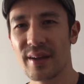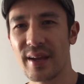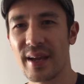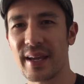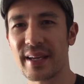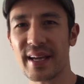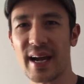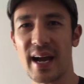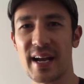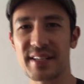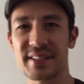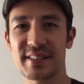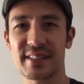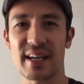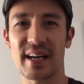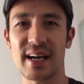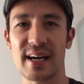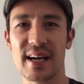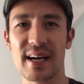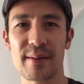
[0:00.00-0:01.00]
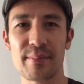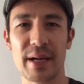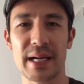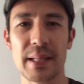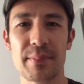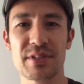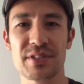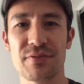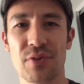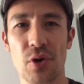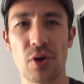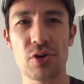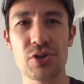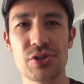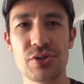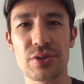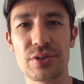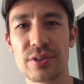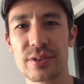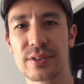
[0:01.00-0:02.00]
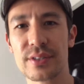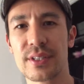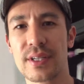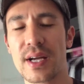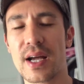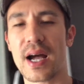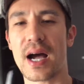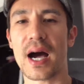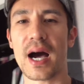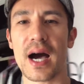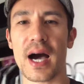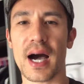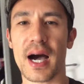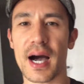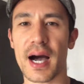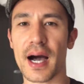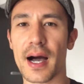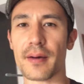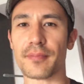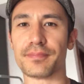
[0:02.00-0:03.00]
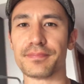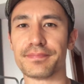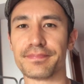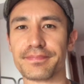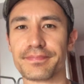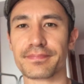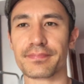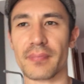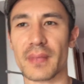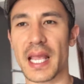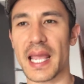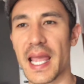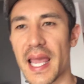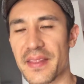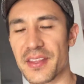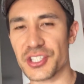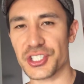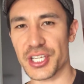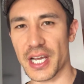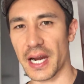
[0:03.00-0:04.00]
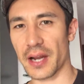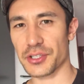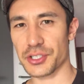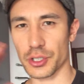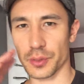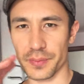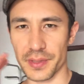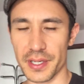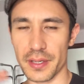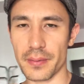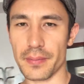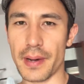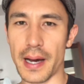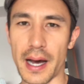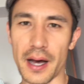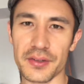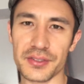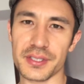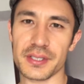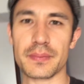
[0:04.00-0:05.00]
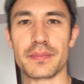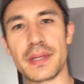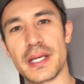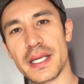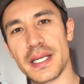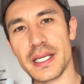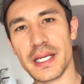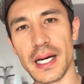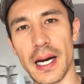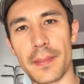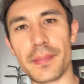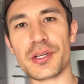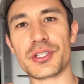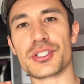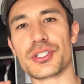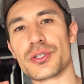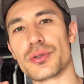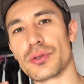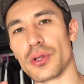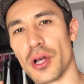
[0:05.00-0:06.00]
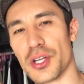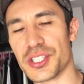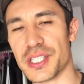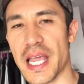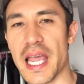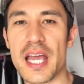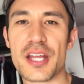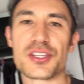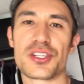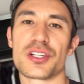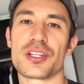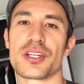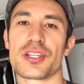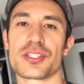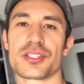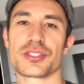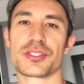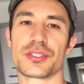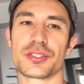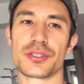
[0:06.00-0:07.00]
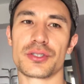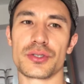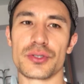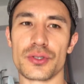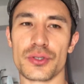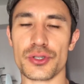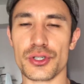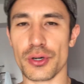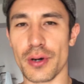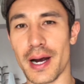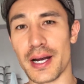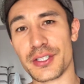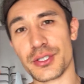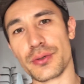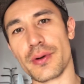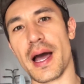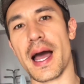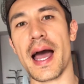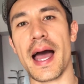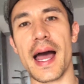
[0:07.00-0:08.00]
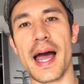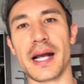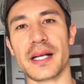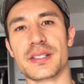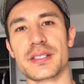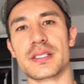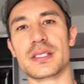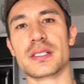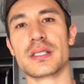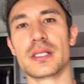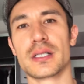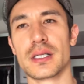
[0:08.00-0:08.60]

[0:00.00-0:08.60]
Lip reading: Hey guys, my name is Virgil, and this channel is going to be about me coming to Los Angeles to try to act.